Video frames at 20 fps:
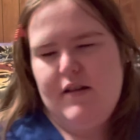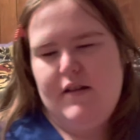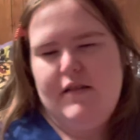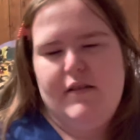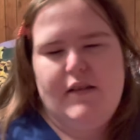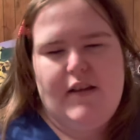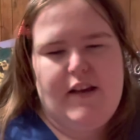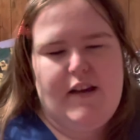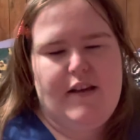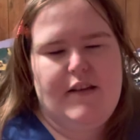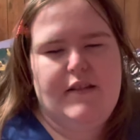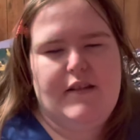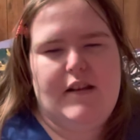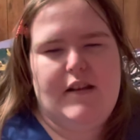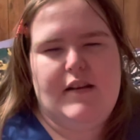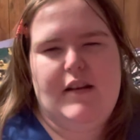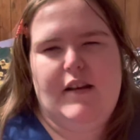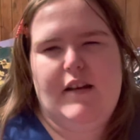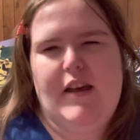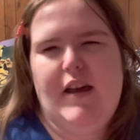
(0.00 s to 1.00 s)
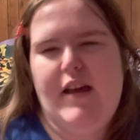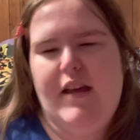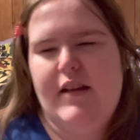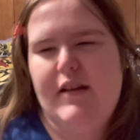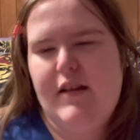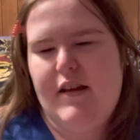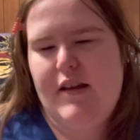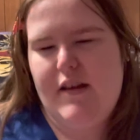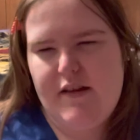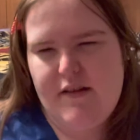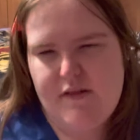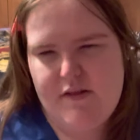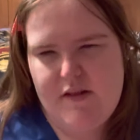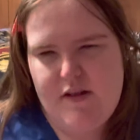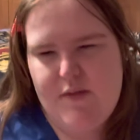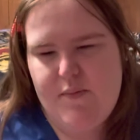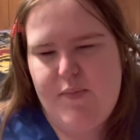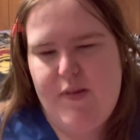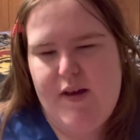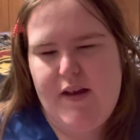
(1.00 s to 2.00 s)
Like I said, again, it is
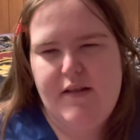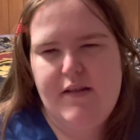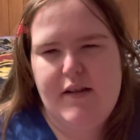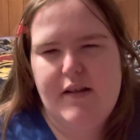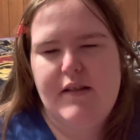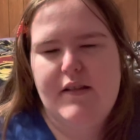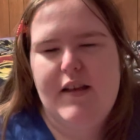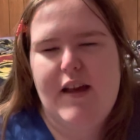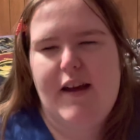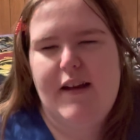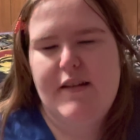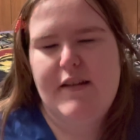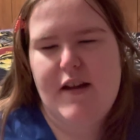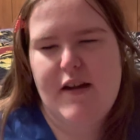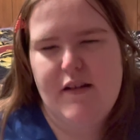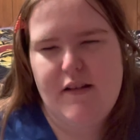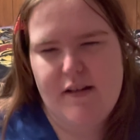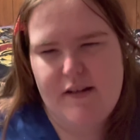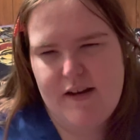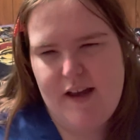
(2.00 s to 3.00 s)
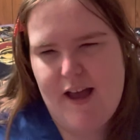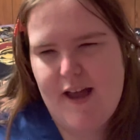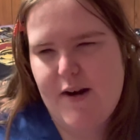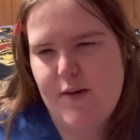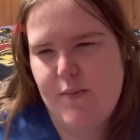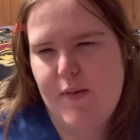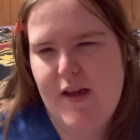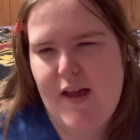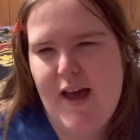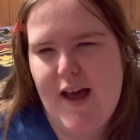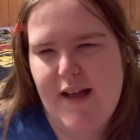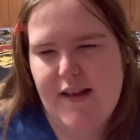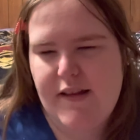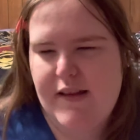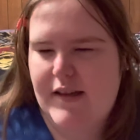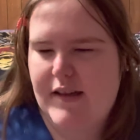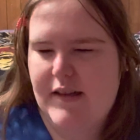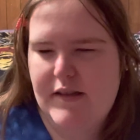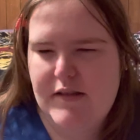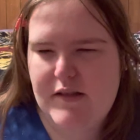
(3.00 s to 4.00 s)
the basic tactile anatomy
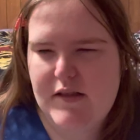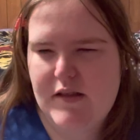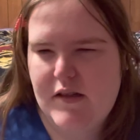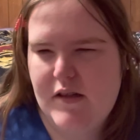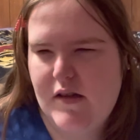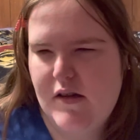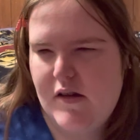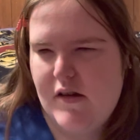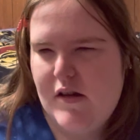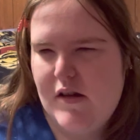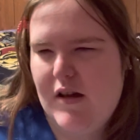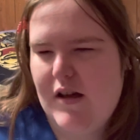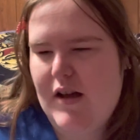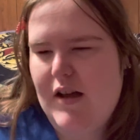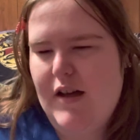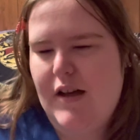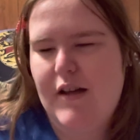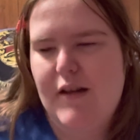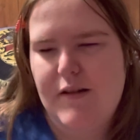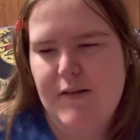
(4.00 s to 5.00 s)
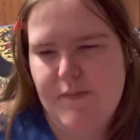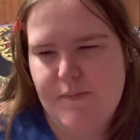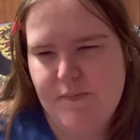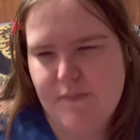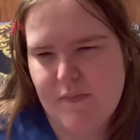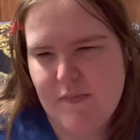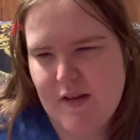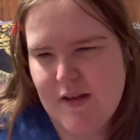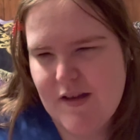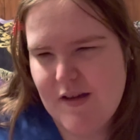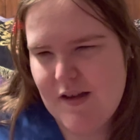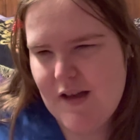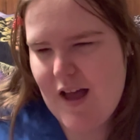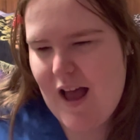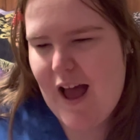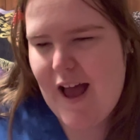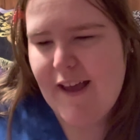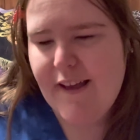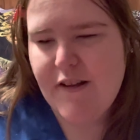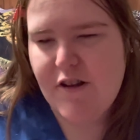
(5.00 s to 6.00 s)
atlas.
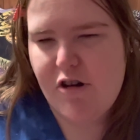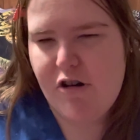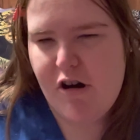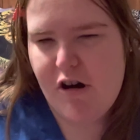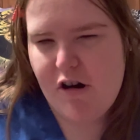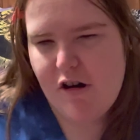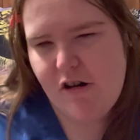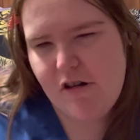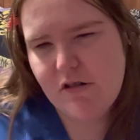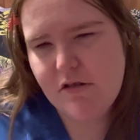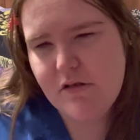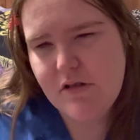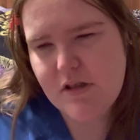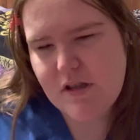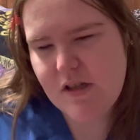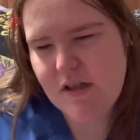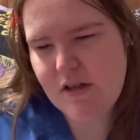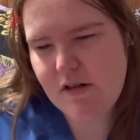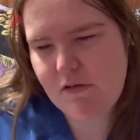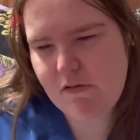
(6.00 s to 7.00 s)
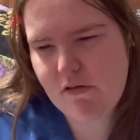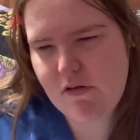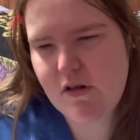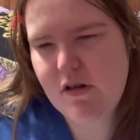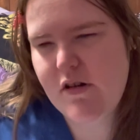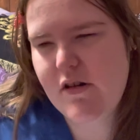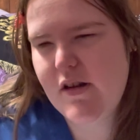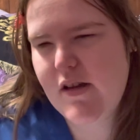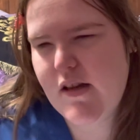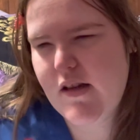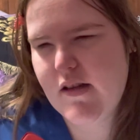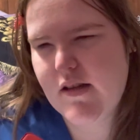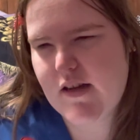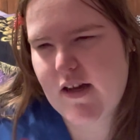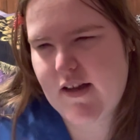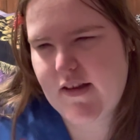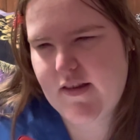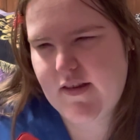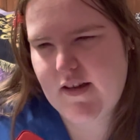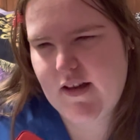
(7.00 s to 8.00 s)
I called and ordered it.
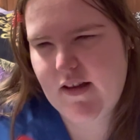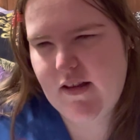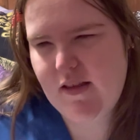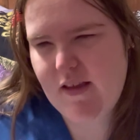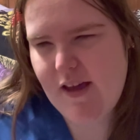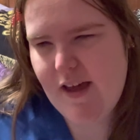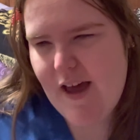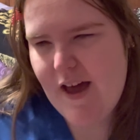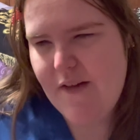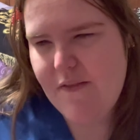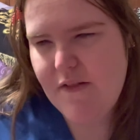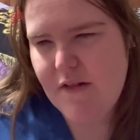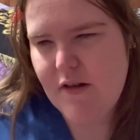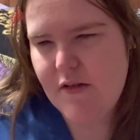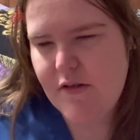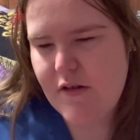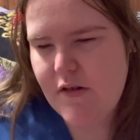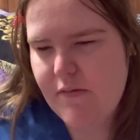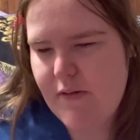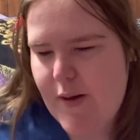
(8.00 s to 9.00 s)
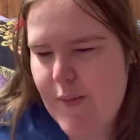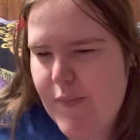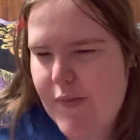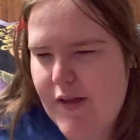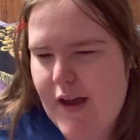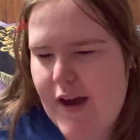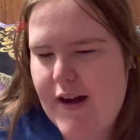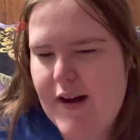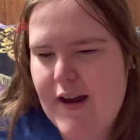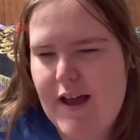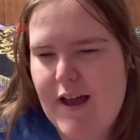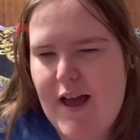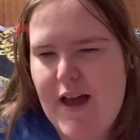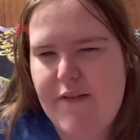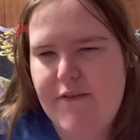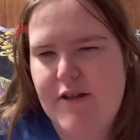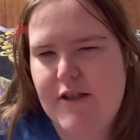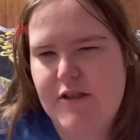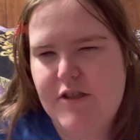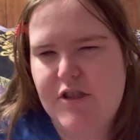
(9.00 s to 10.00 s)
I think they have it on their website. I
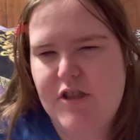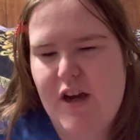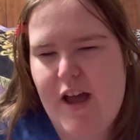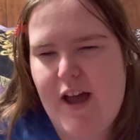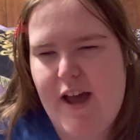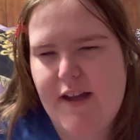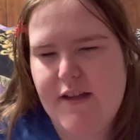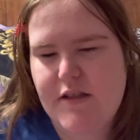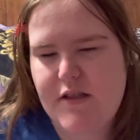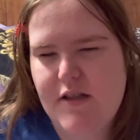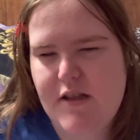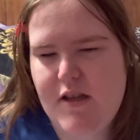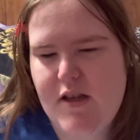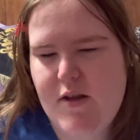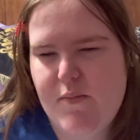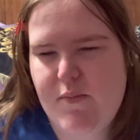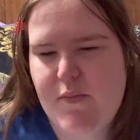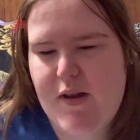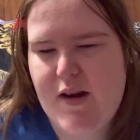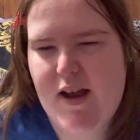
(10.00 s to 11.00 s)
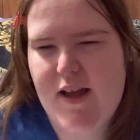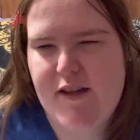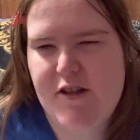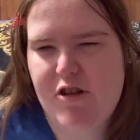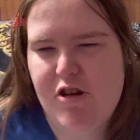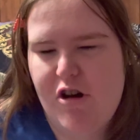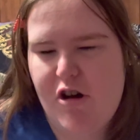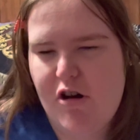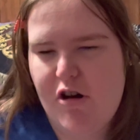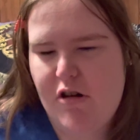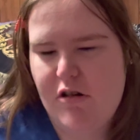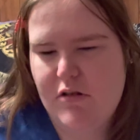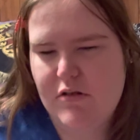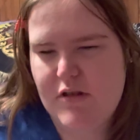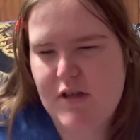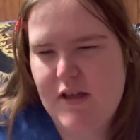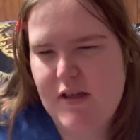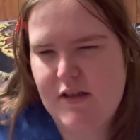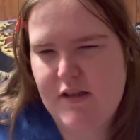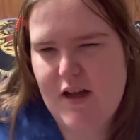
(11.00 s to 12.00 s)
haven't checked, but I called
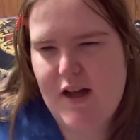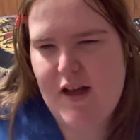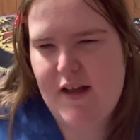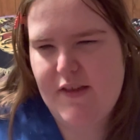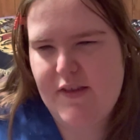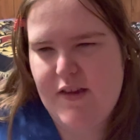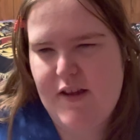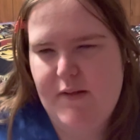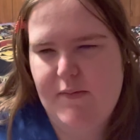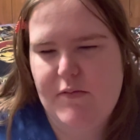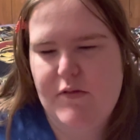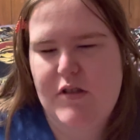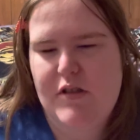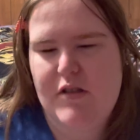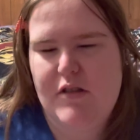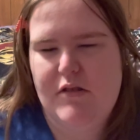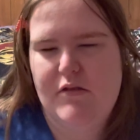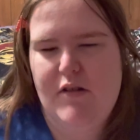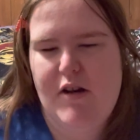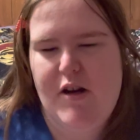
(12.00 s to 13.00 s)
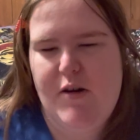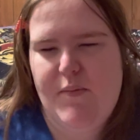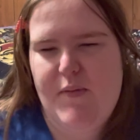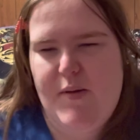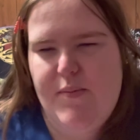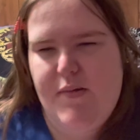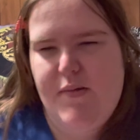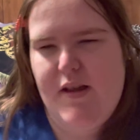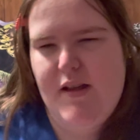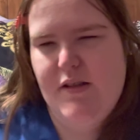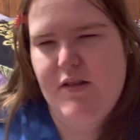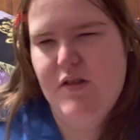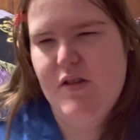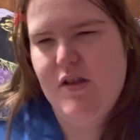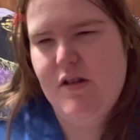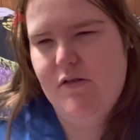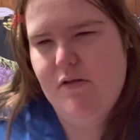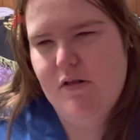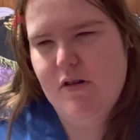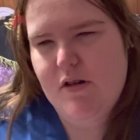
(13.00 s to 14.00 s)
and got them to help me place the
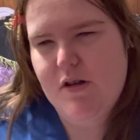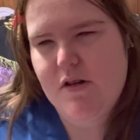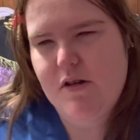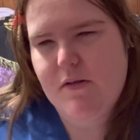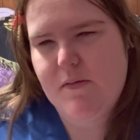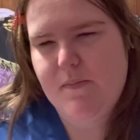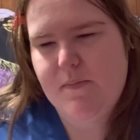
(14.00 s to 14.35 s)
order